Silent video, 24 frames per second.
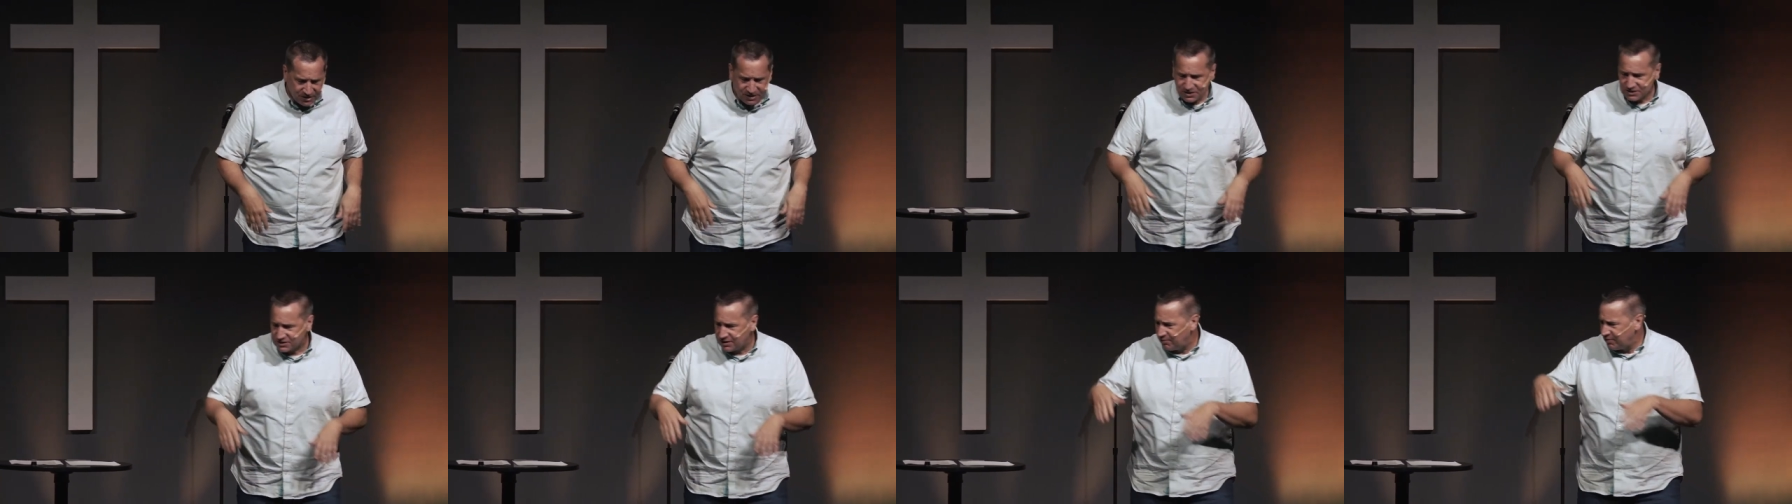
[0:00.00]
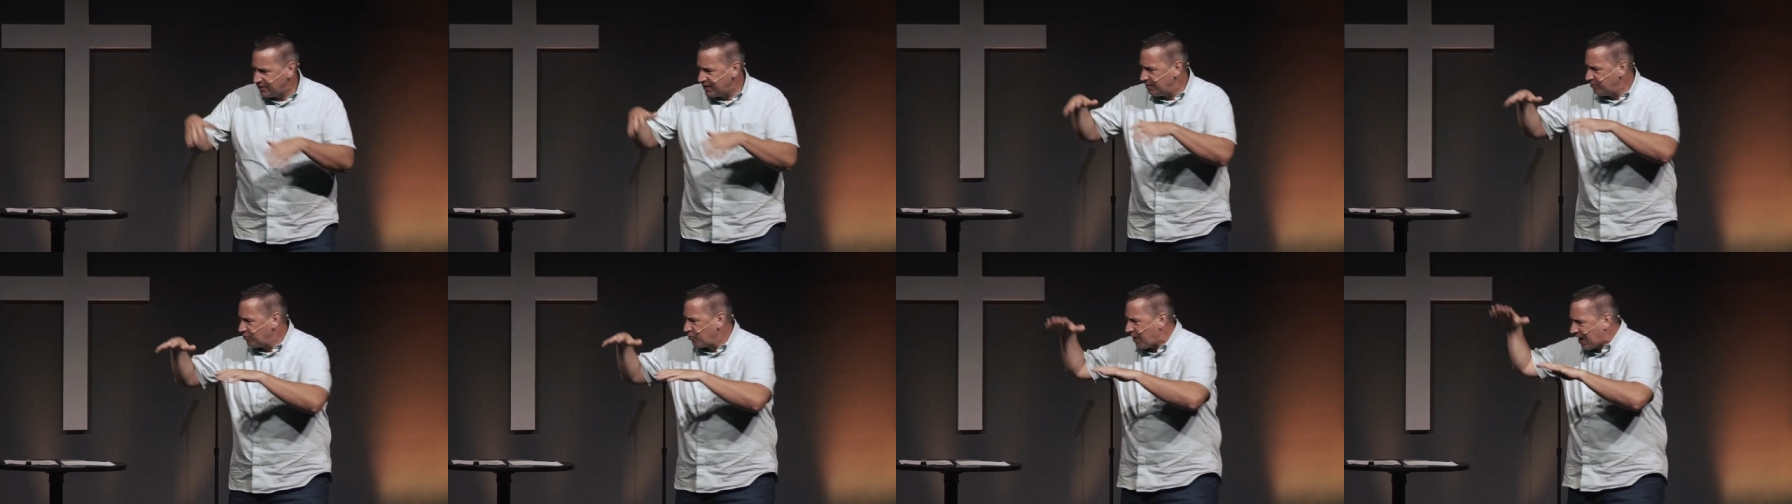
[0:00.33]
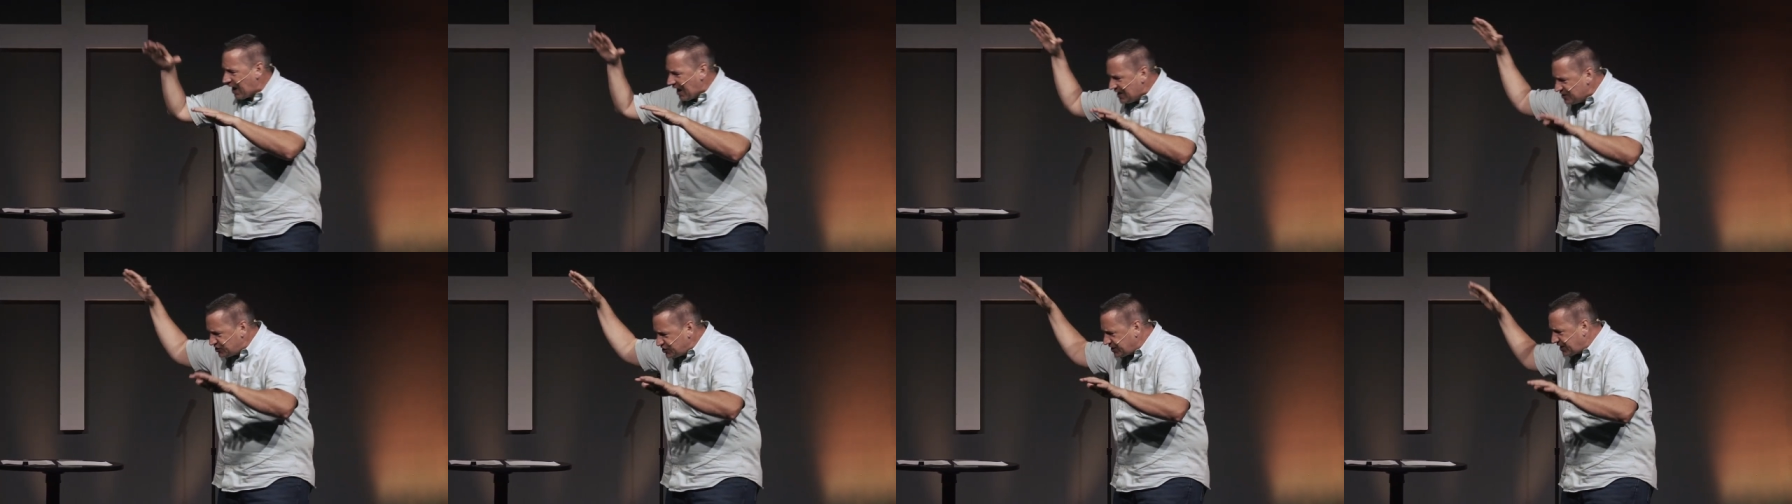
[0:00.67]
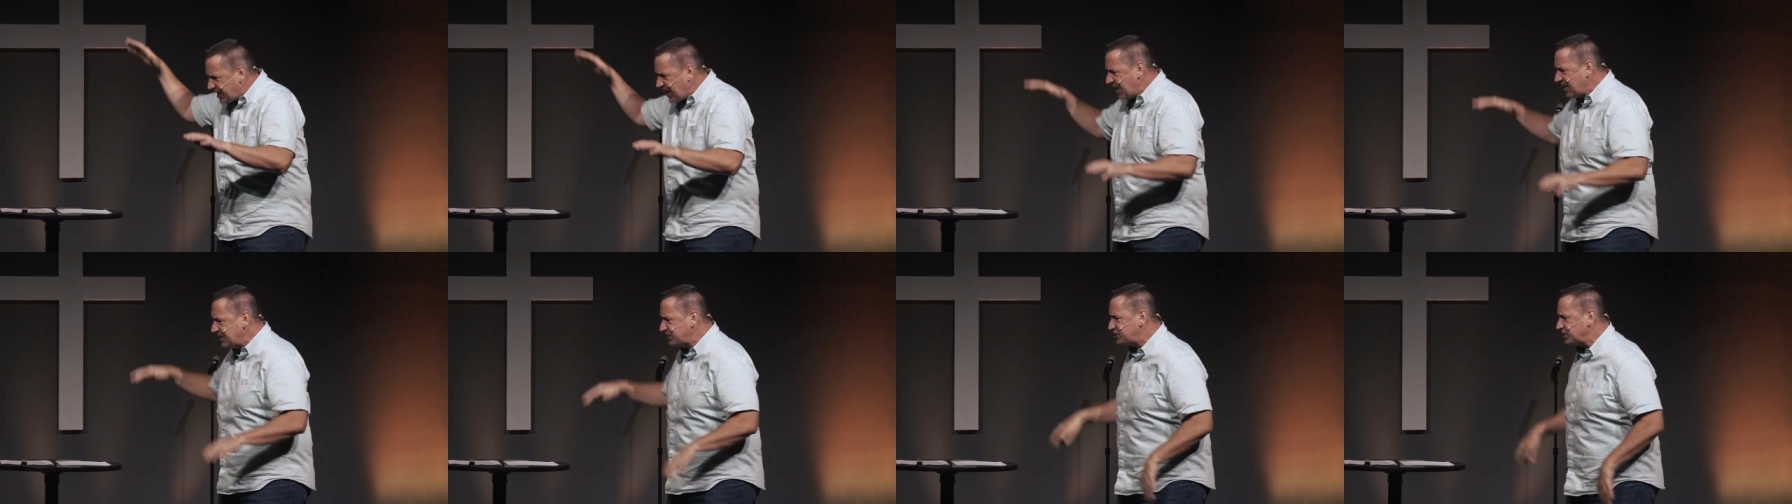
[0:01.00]
some of them were
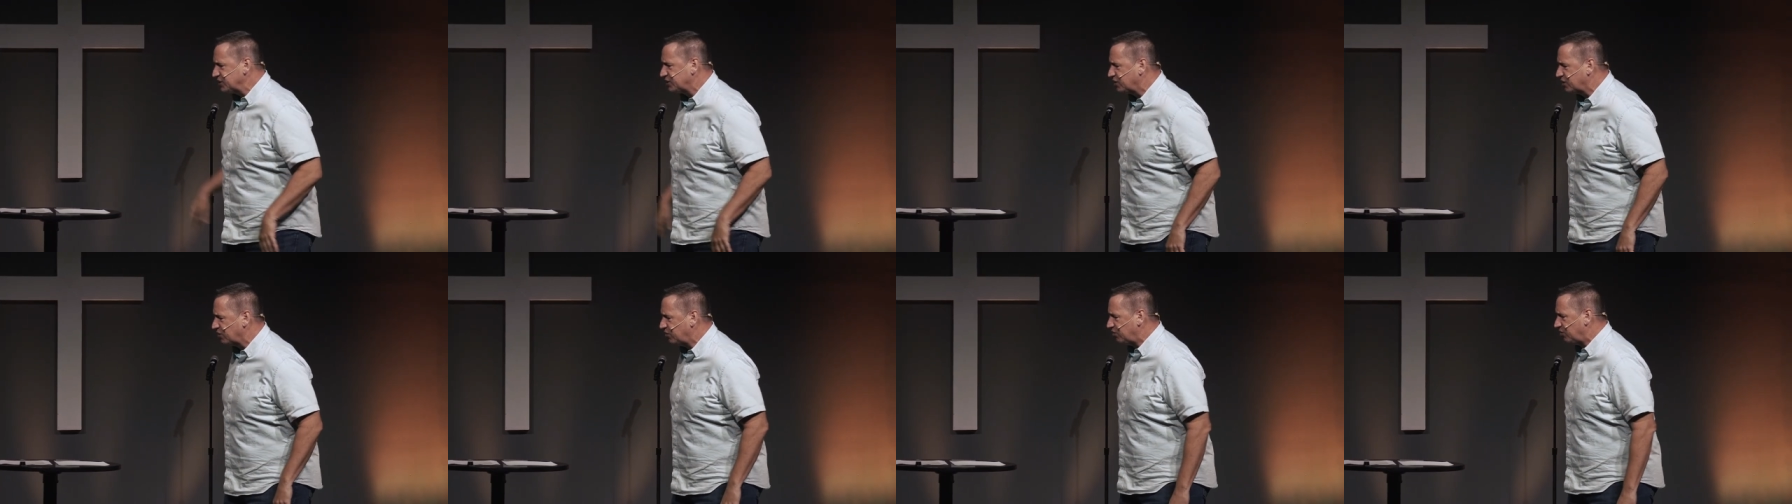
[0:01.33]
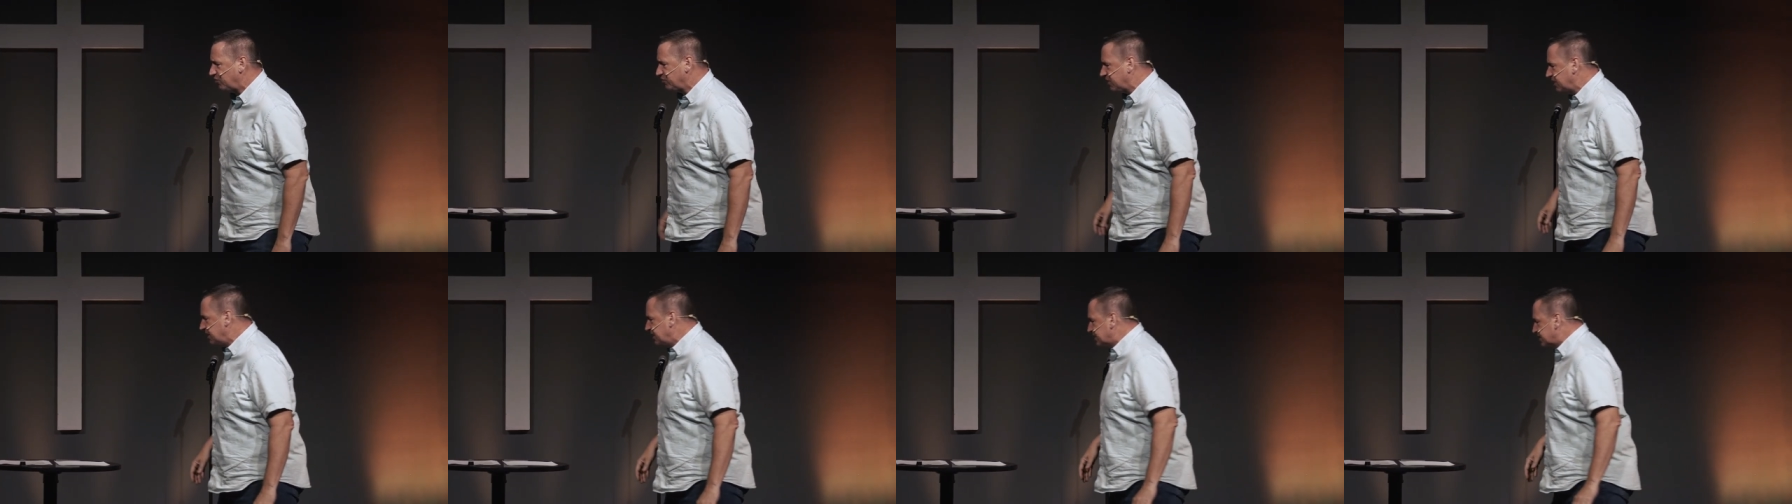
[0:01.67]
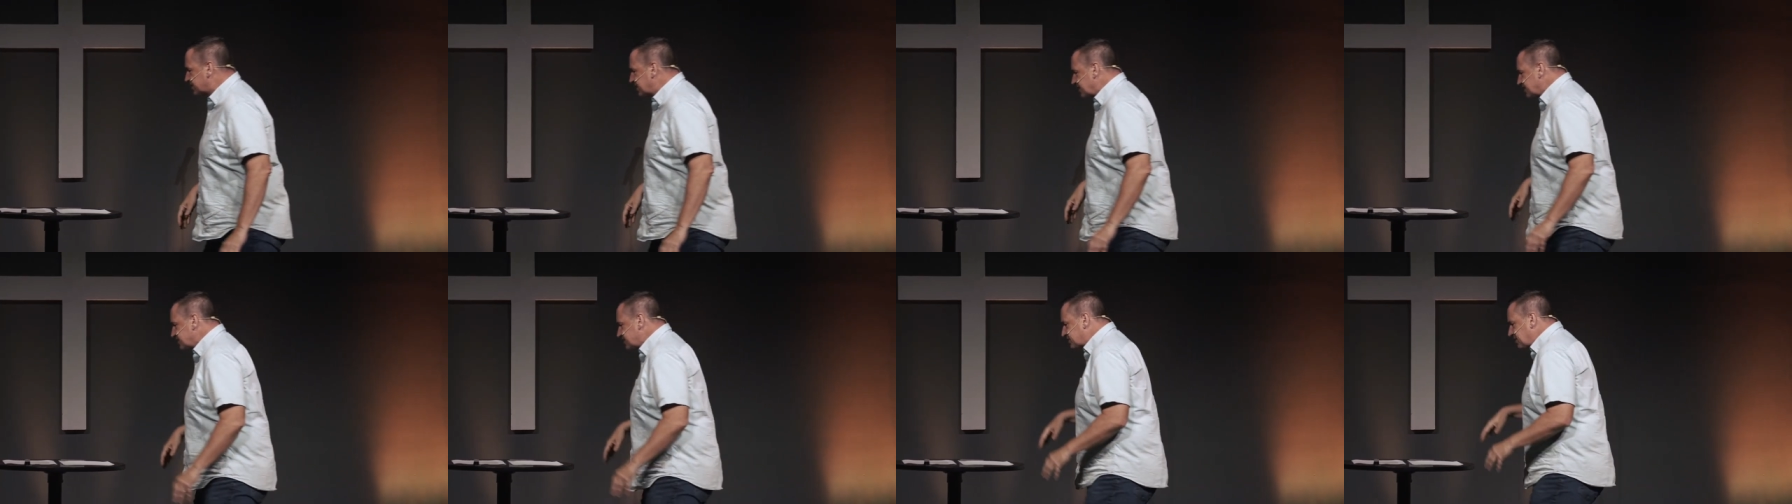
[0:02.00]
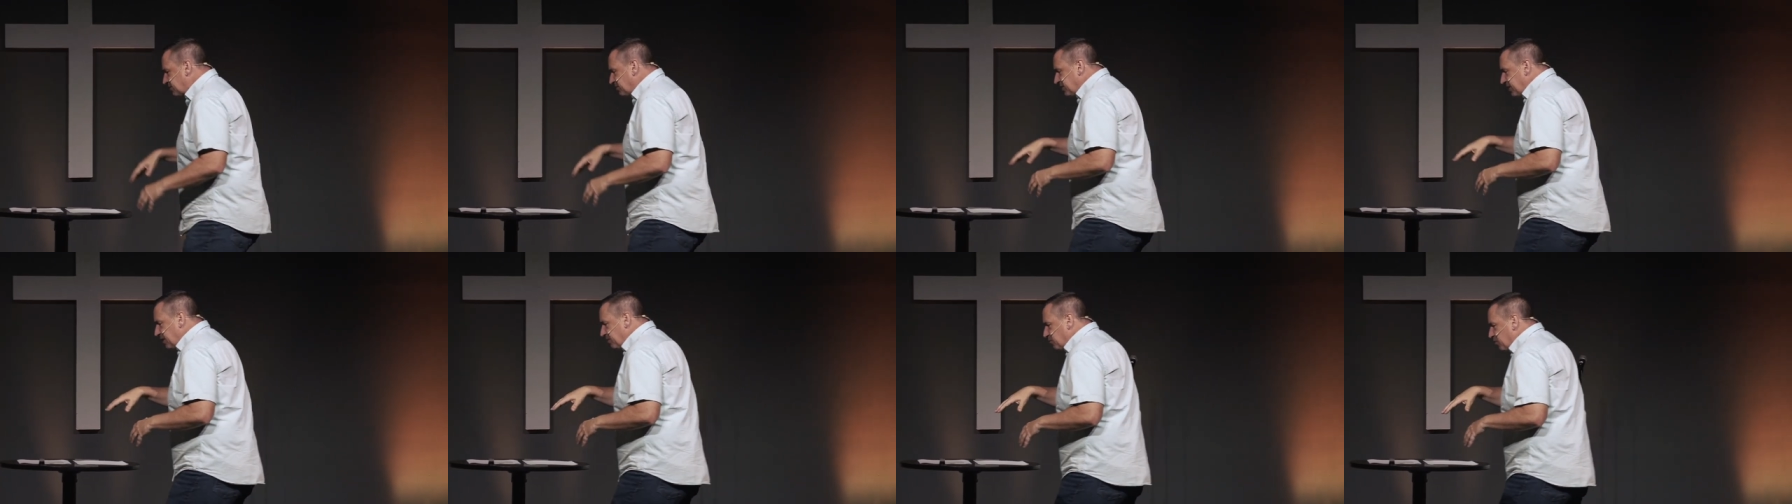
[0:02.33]
education goals, some
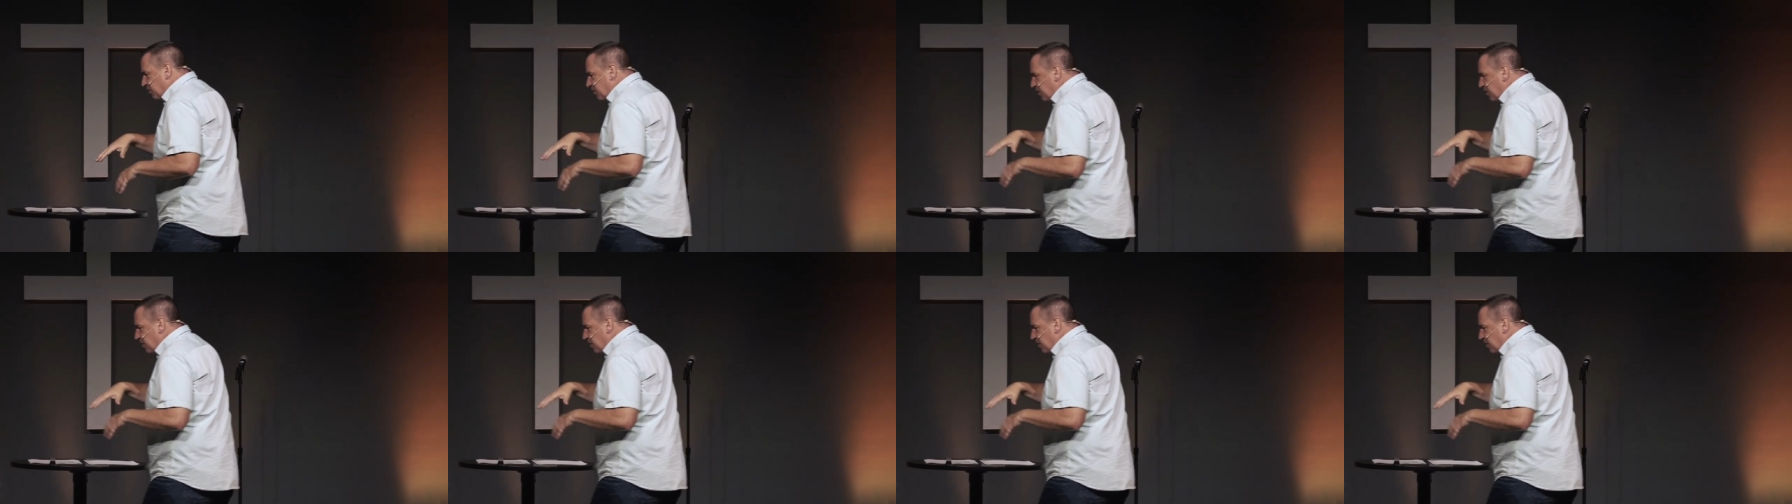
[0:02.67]
of them were,